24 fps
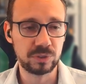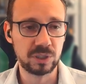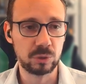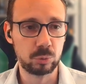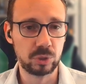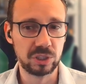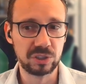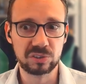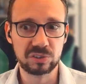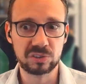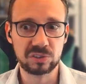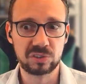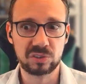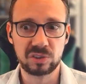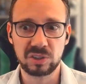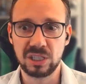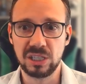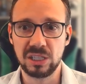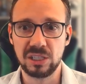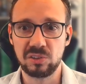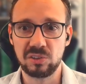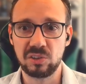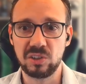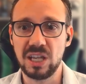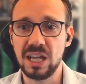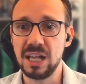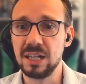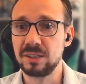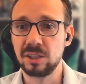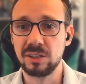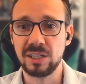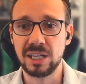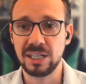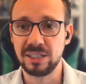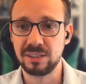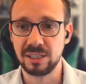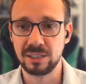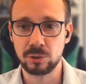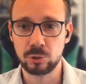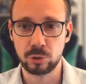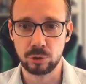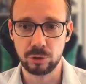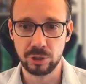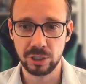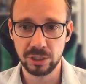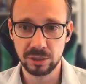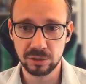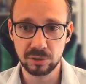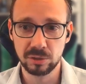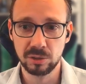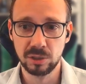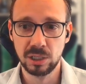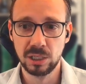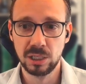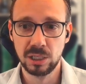the risks is alternating current,